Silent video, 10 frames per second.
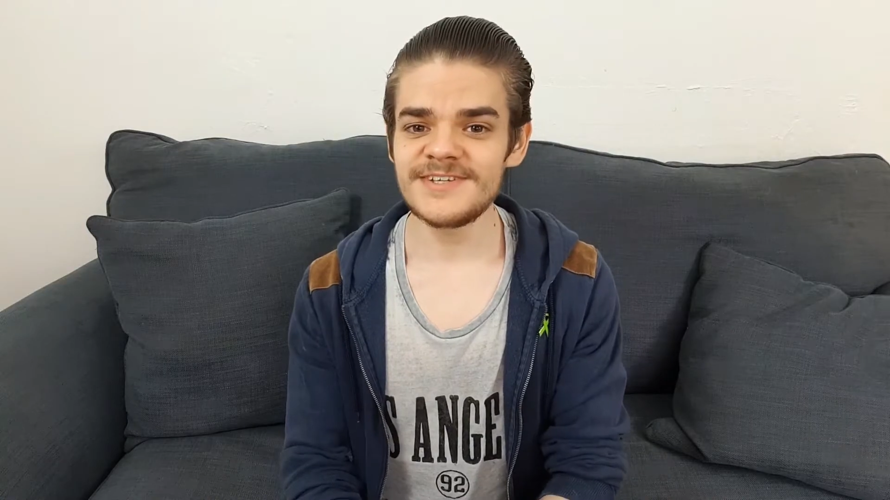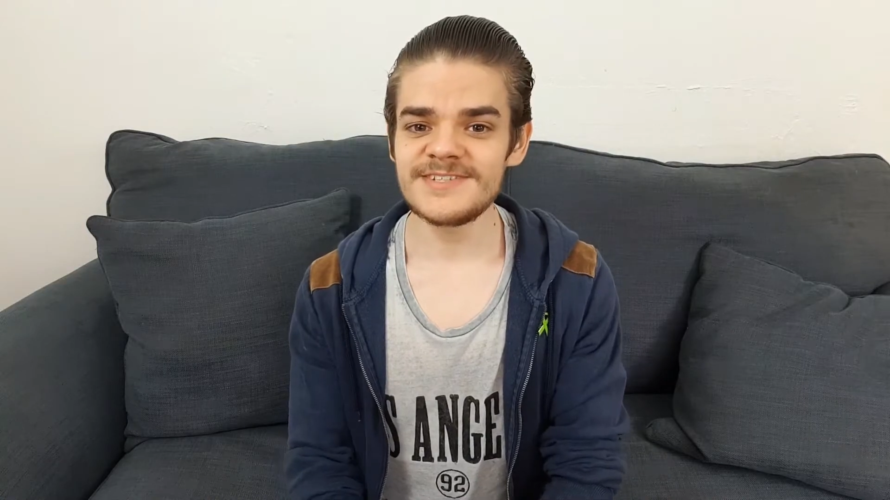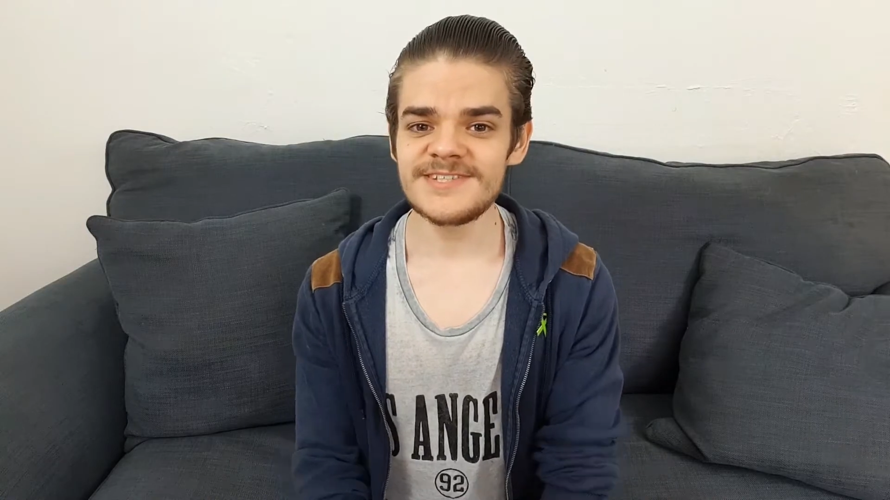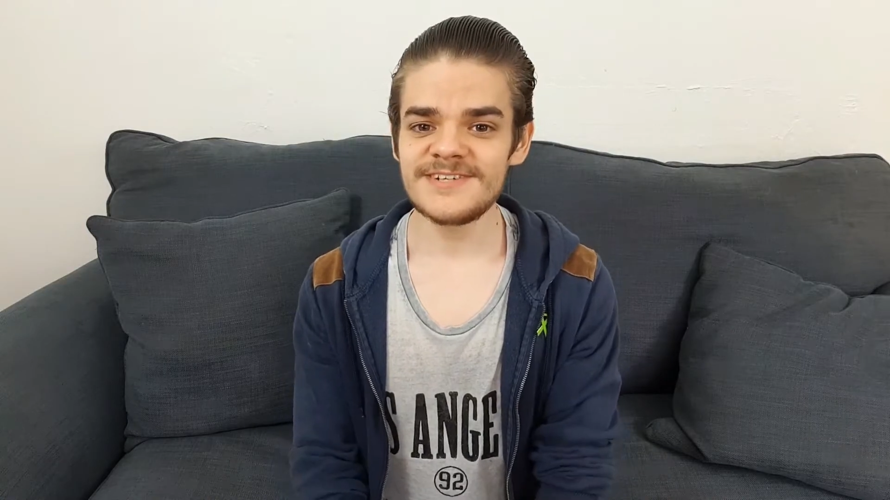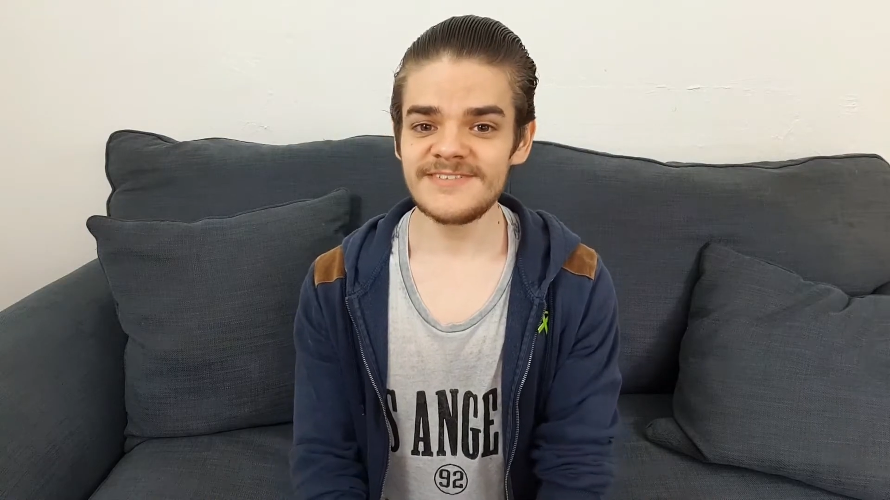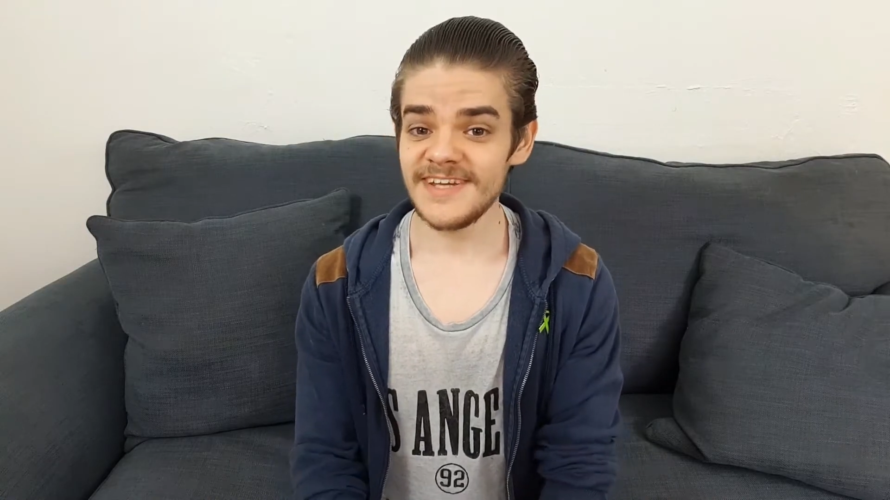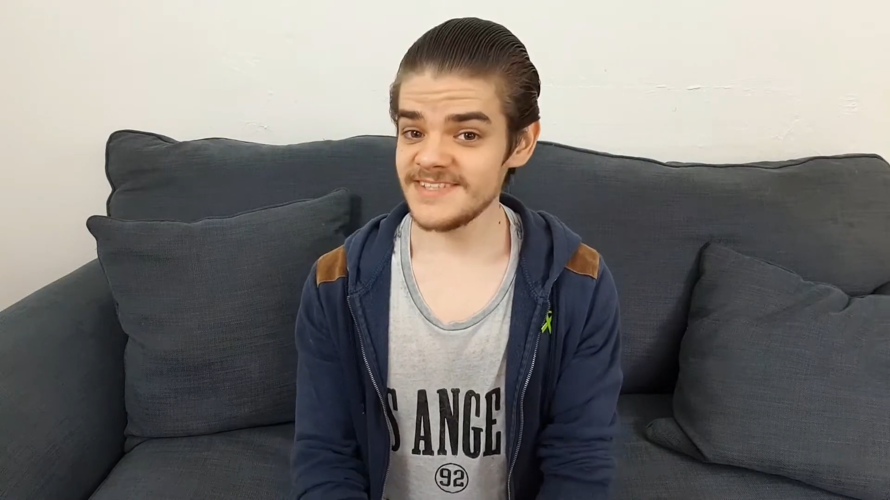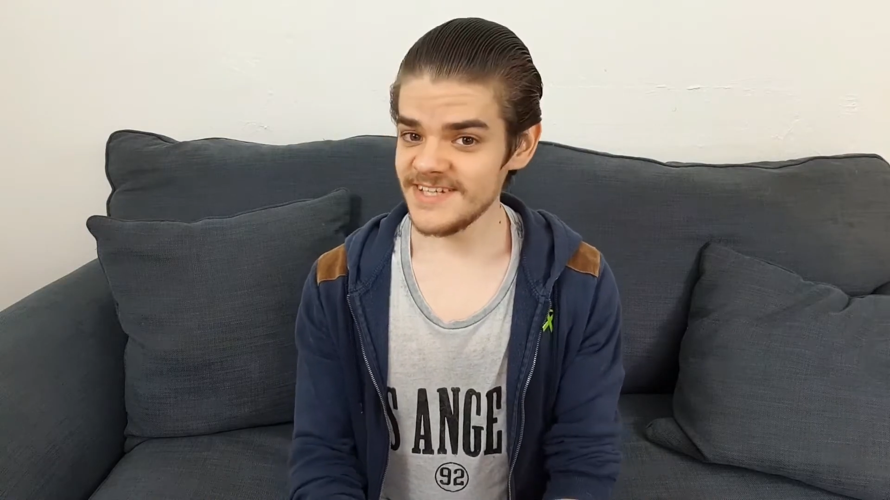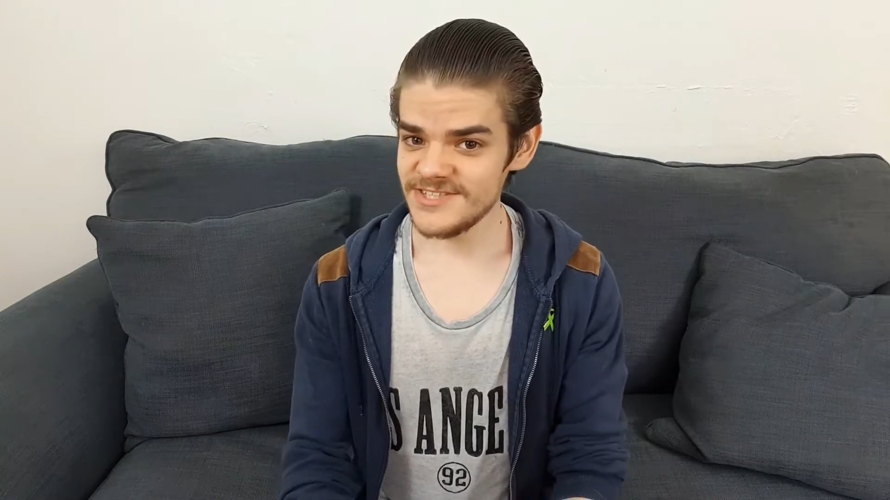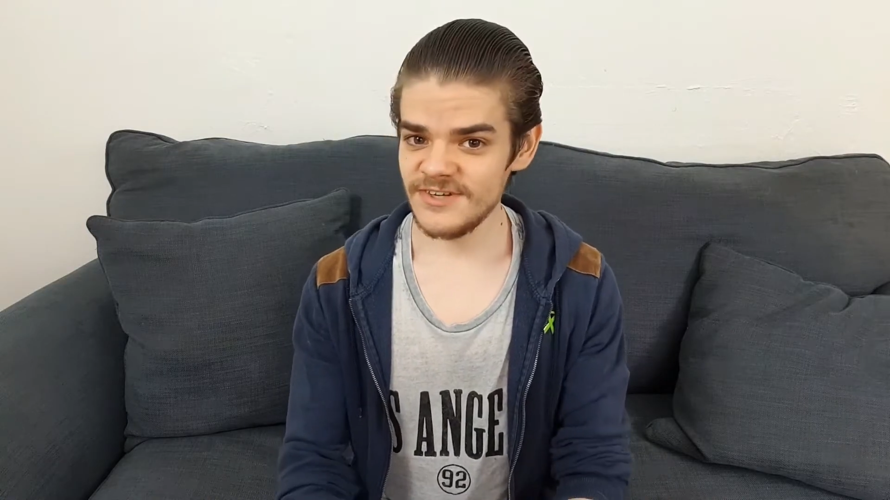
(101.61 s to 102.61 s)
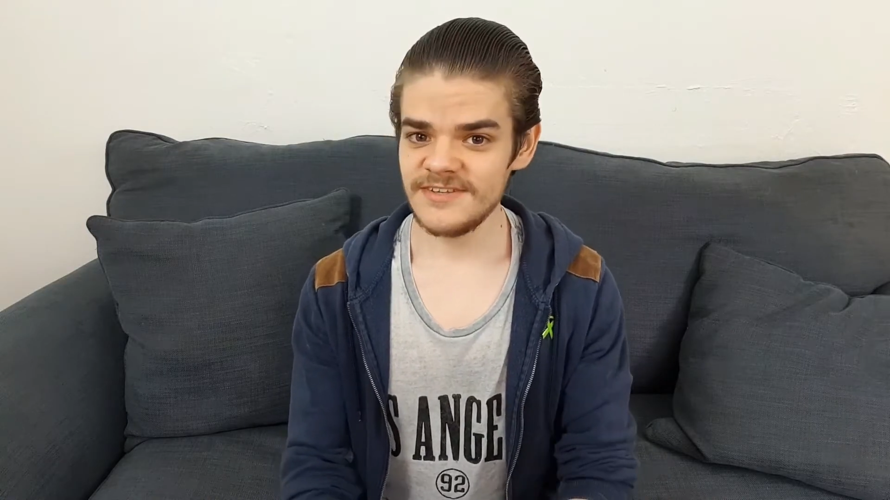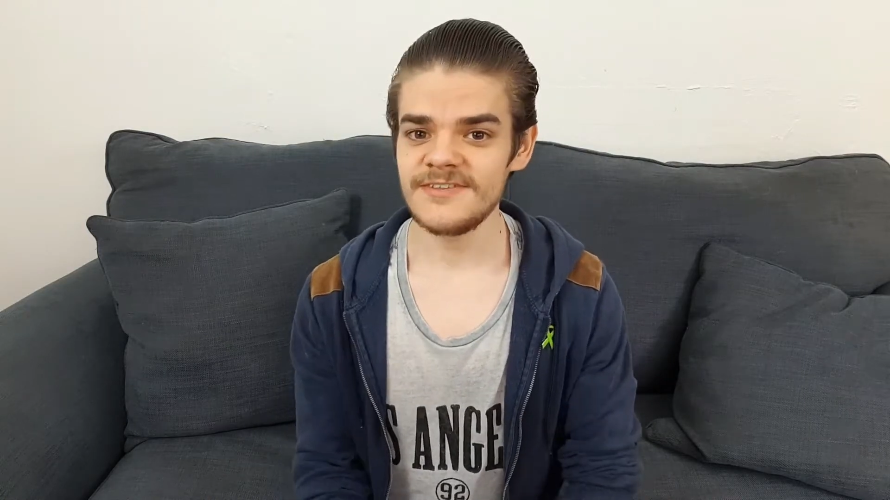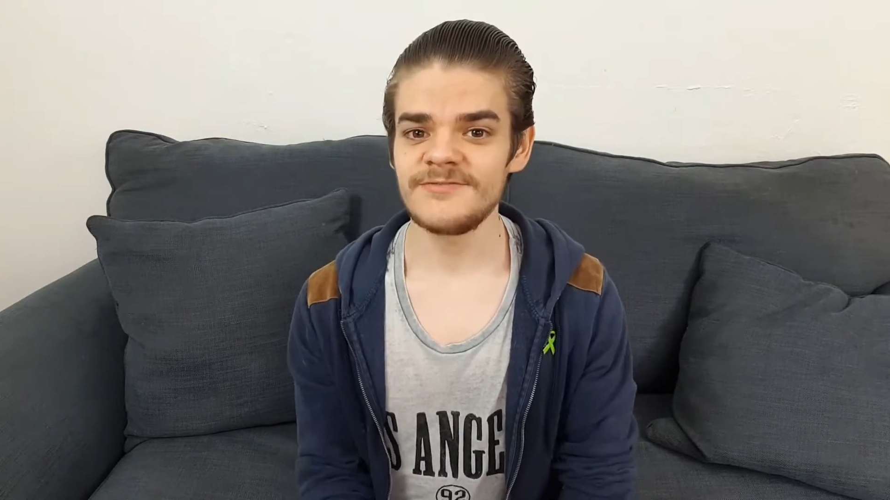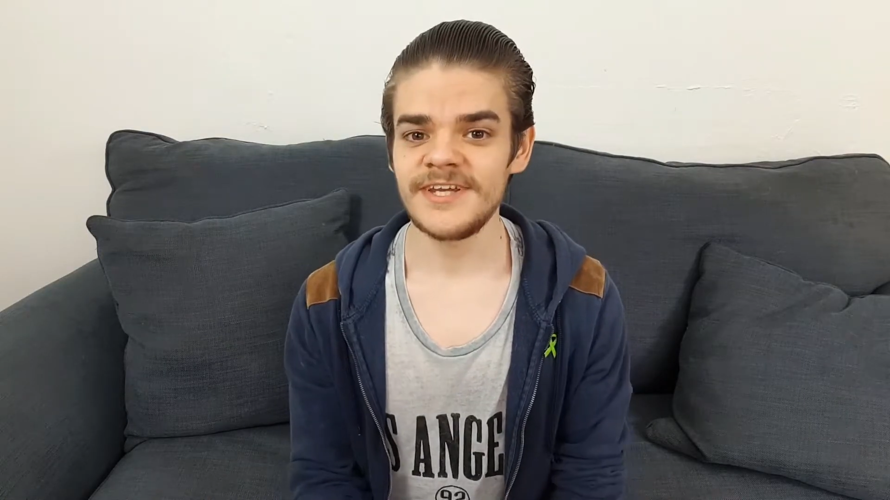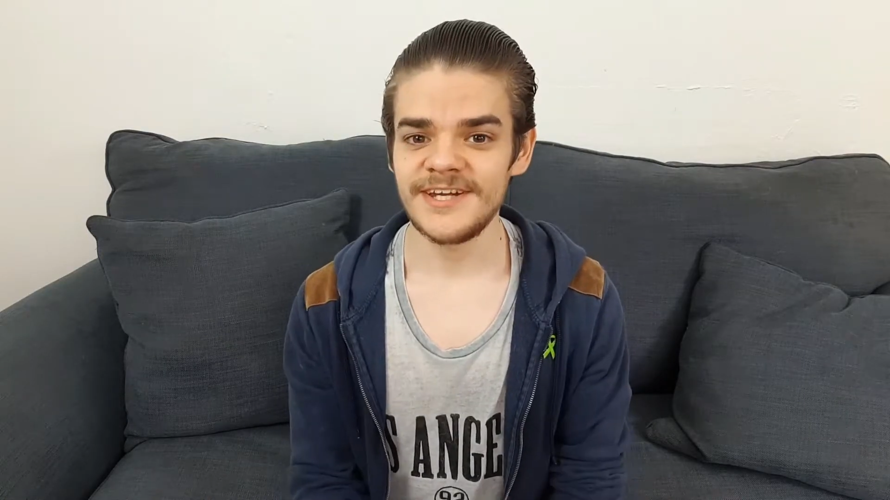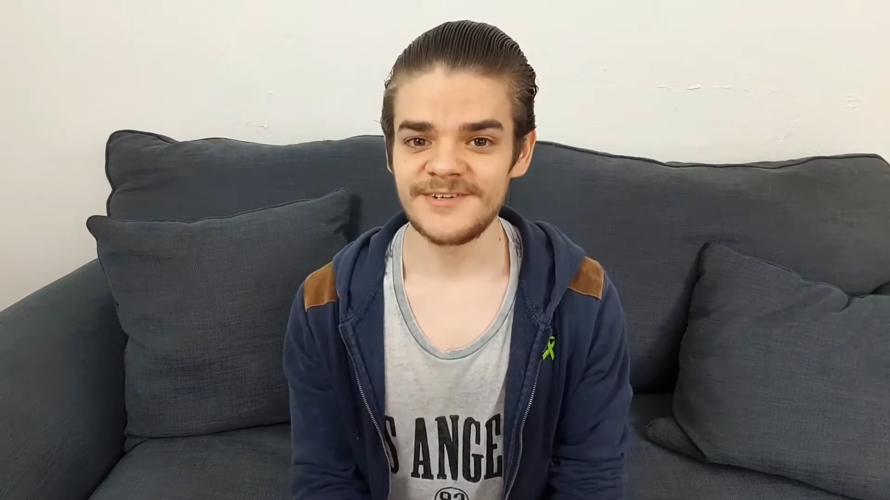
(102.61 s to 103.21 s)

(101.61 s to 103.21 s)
so let's get straight into the video.